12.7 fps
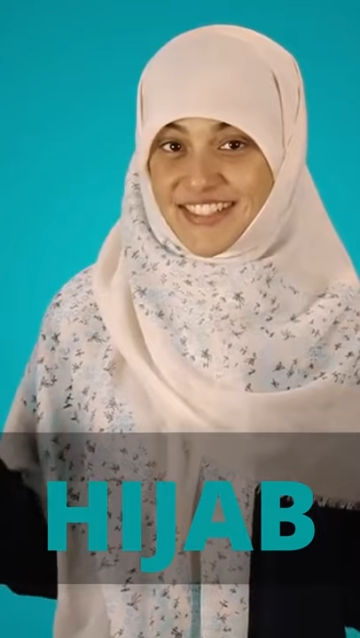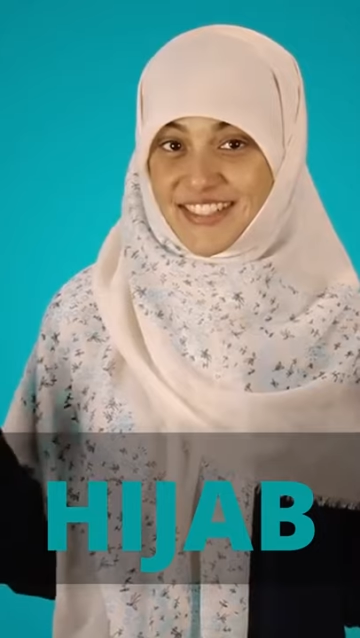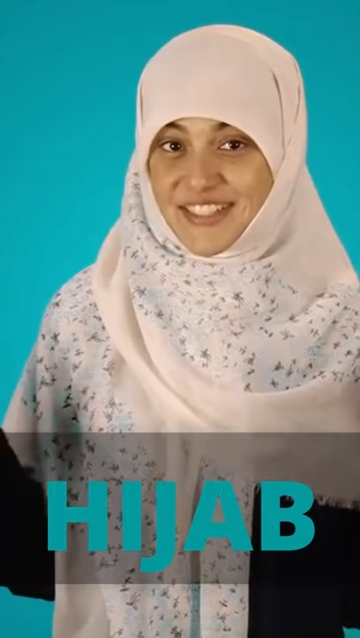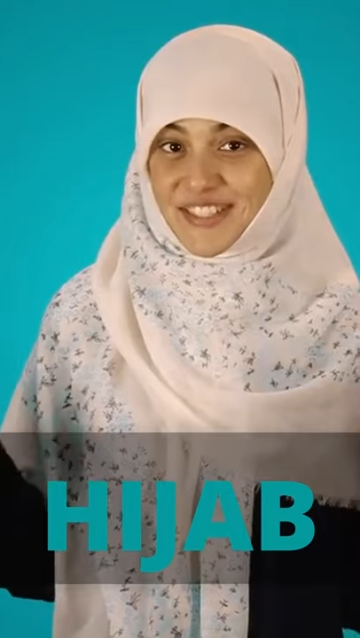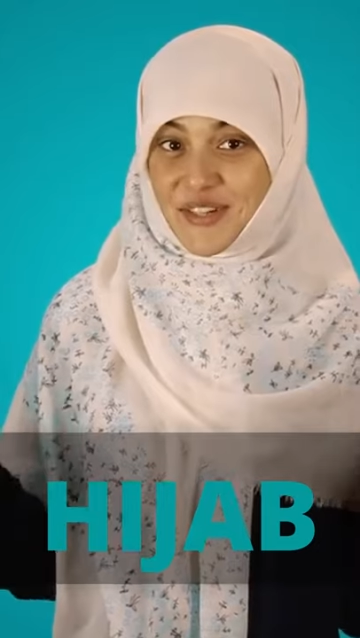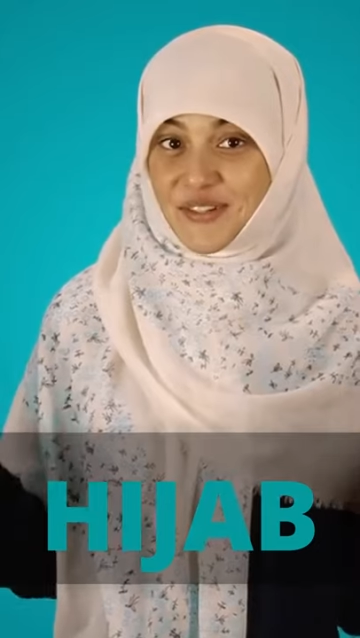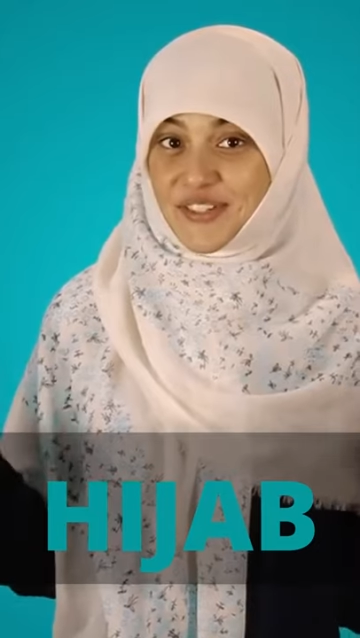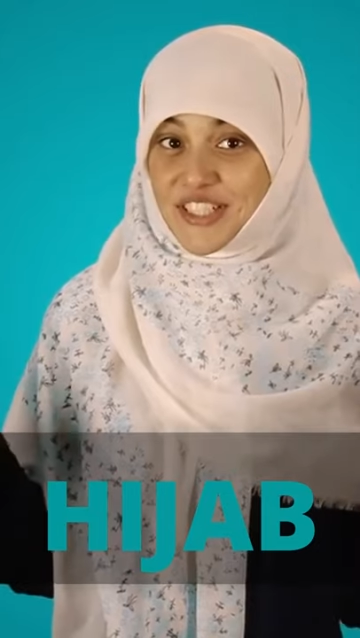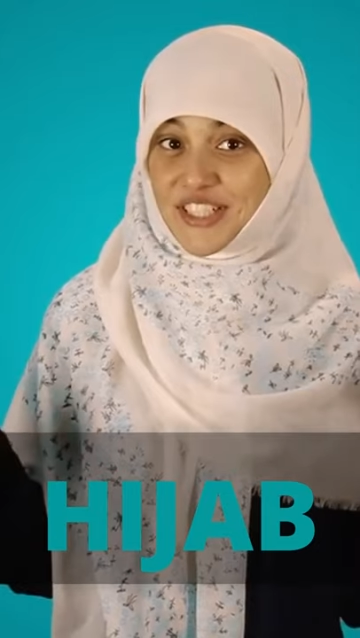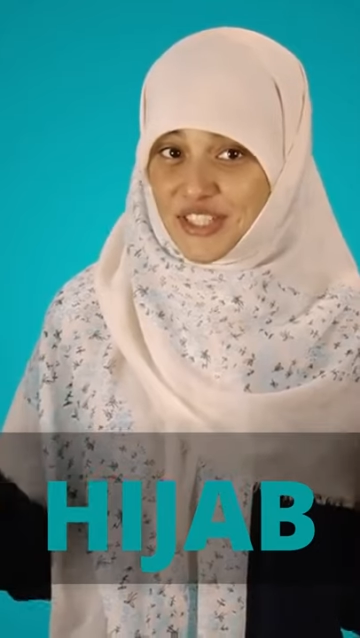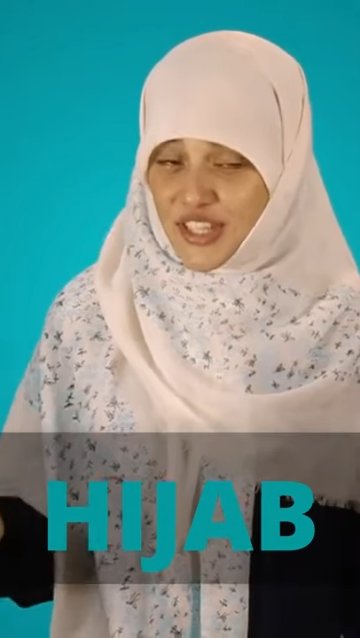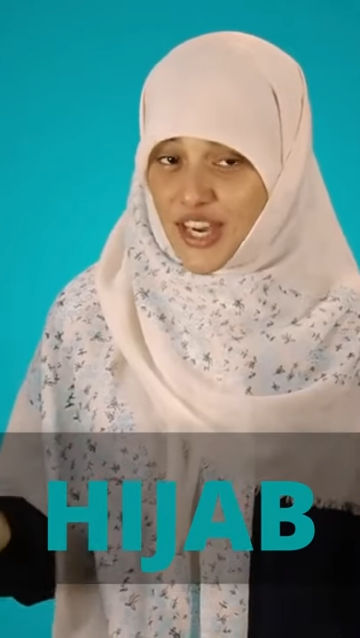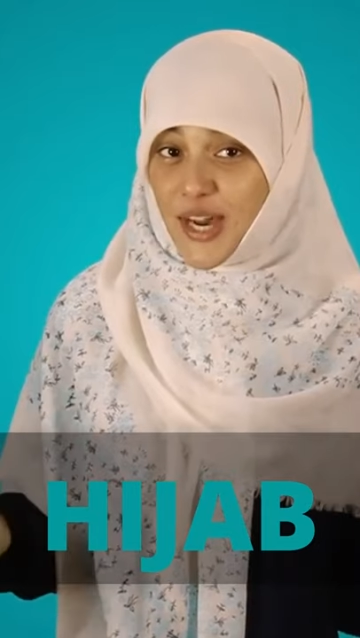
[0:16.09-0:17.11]
So,
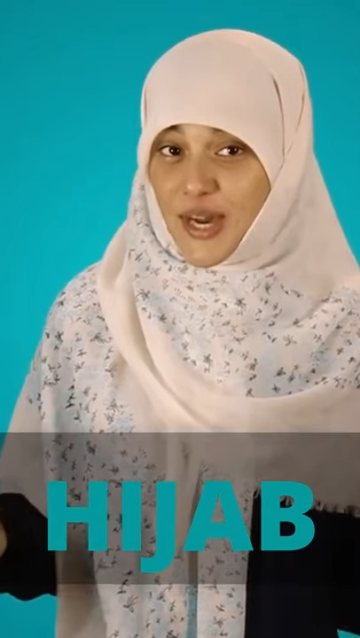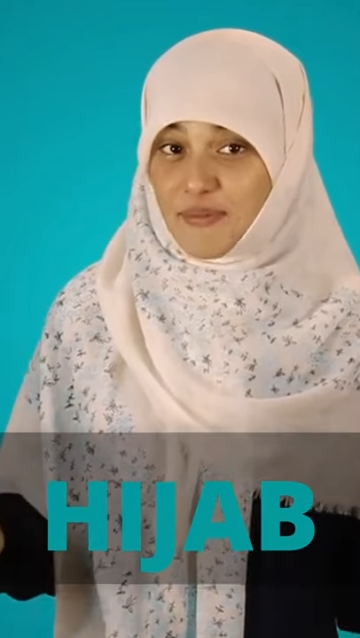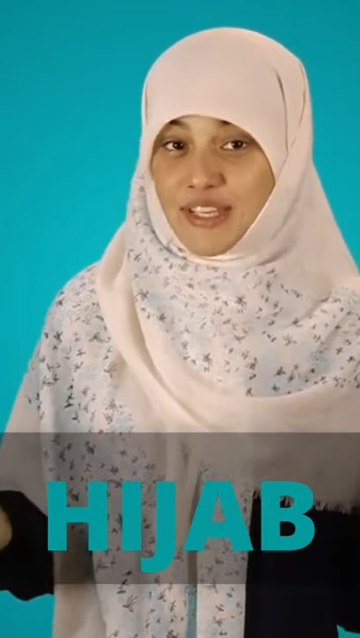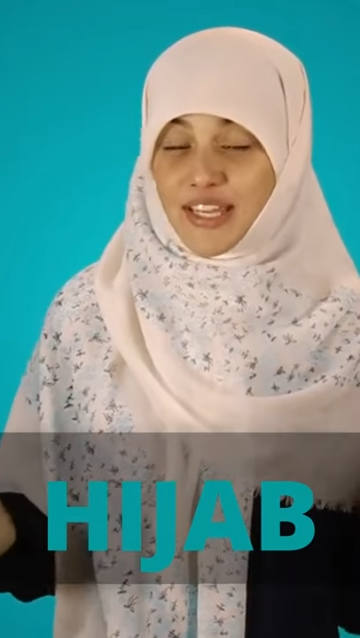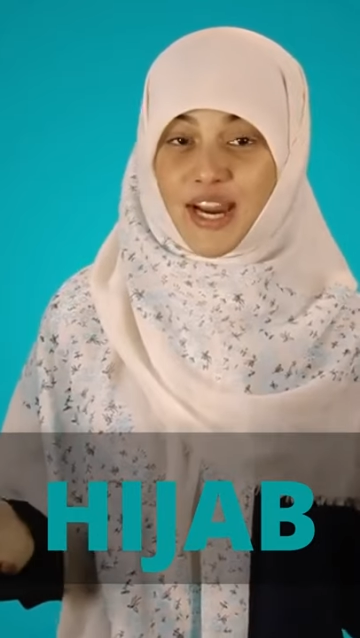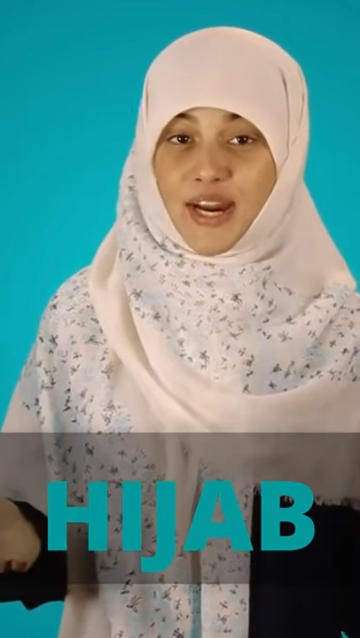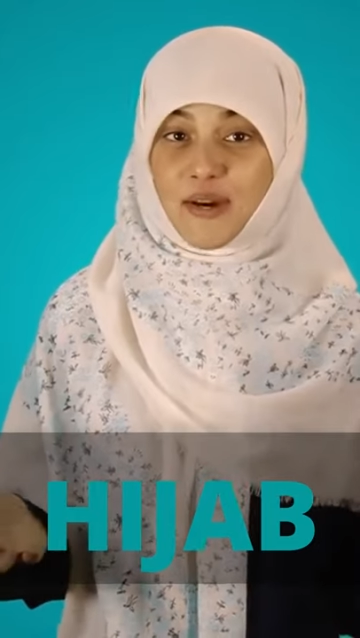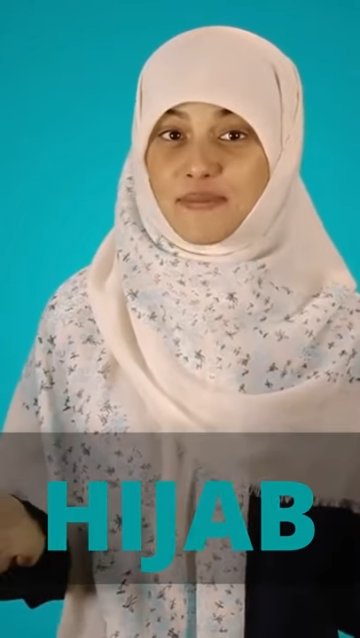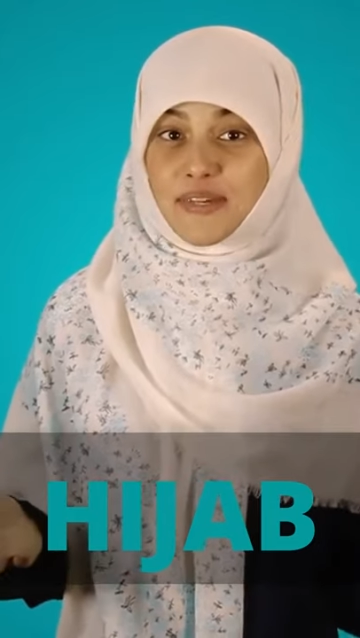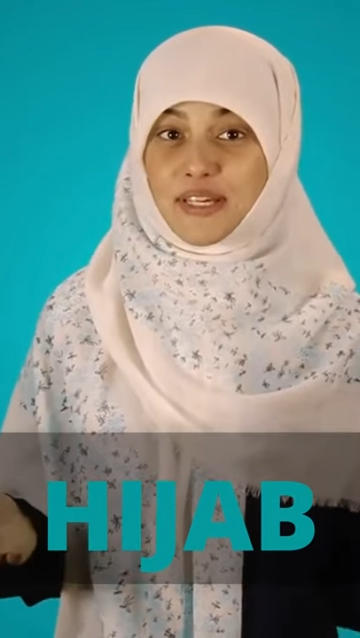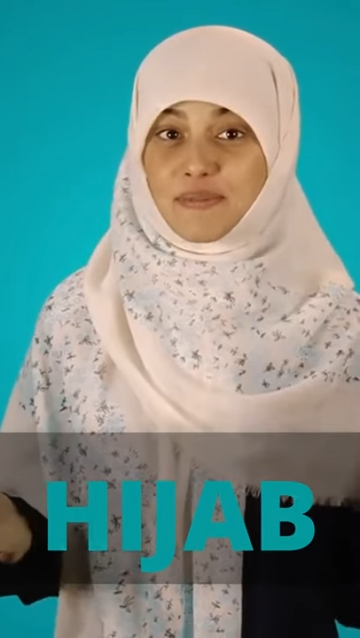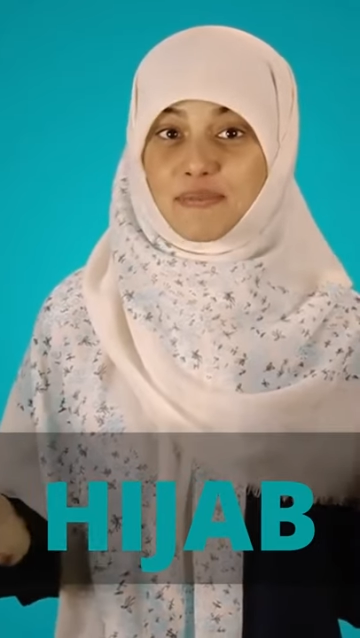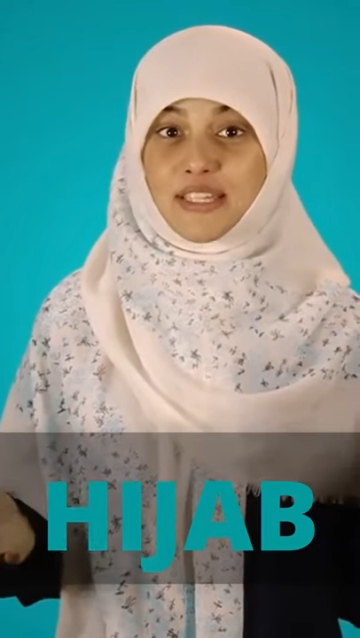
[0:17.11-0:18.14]
hijab in
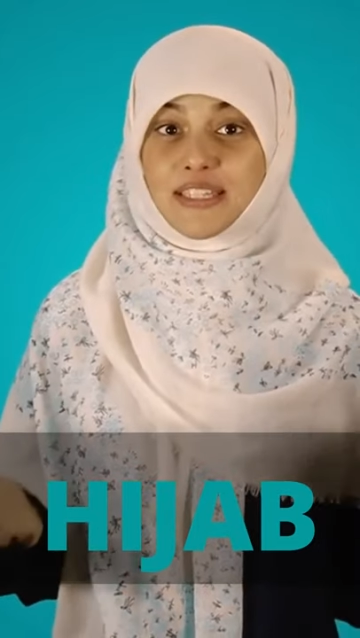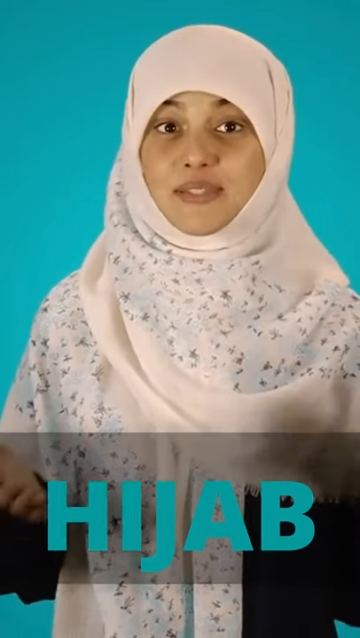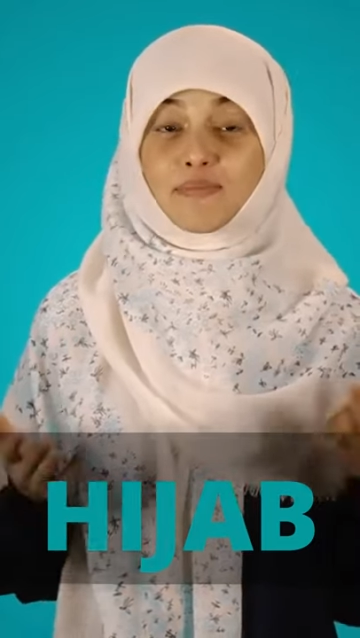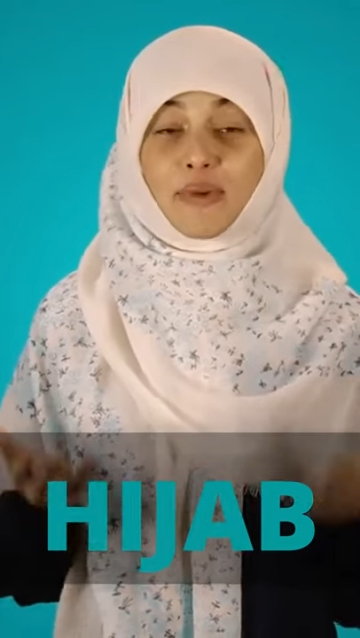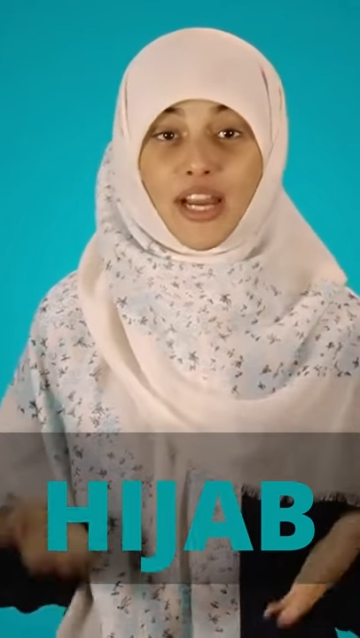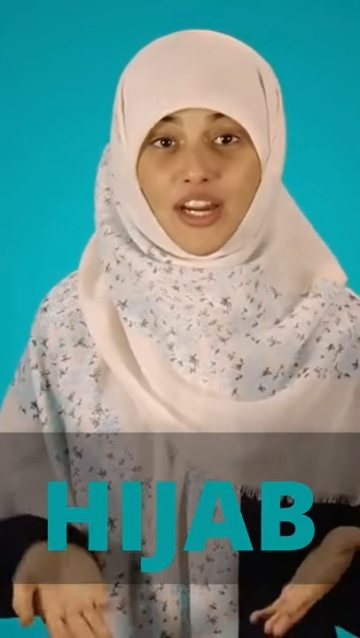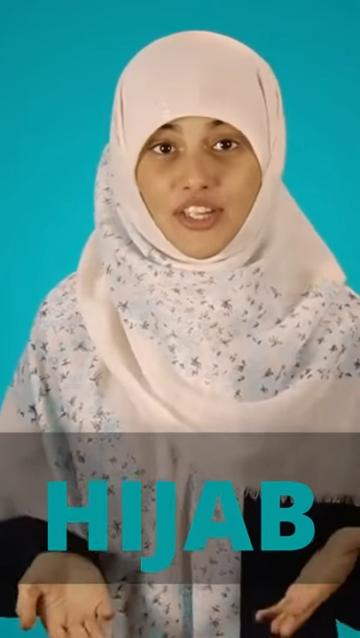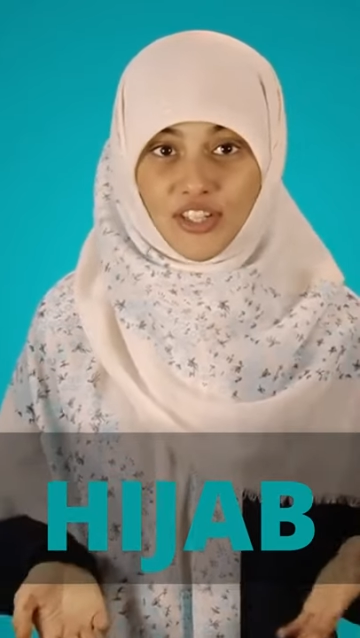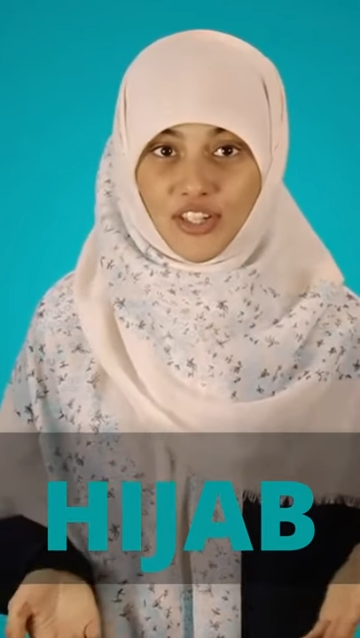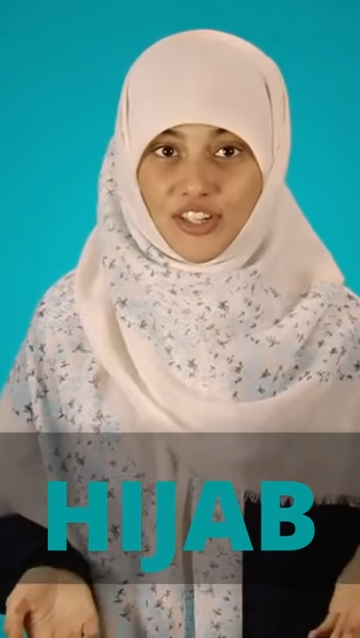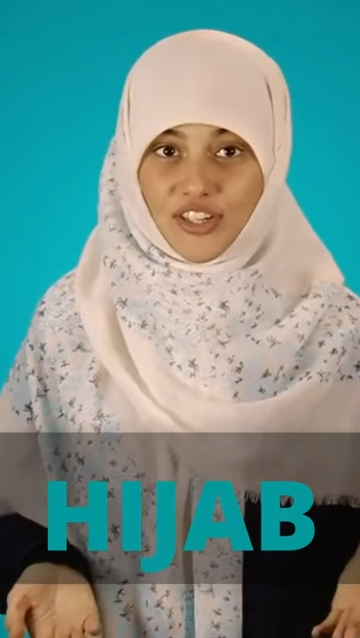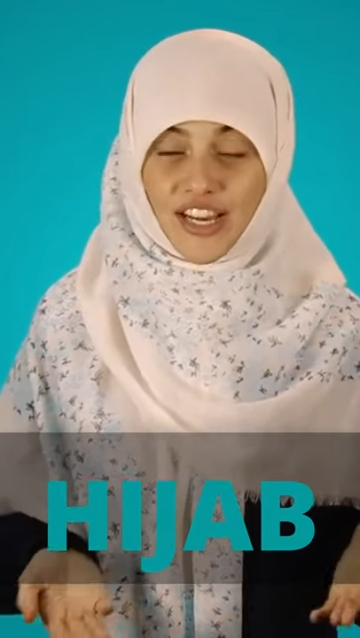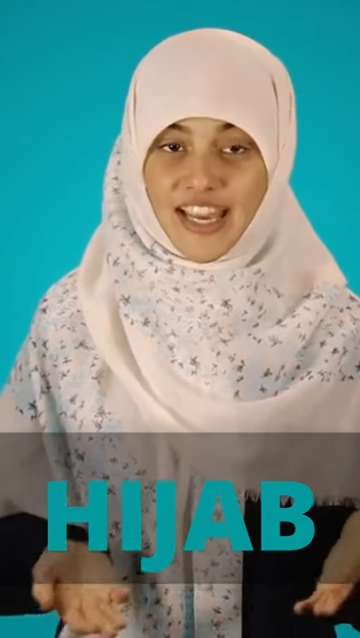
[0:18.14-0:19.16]
Arabic means barrier,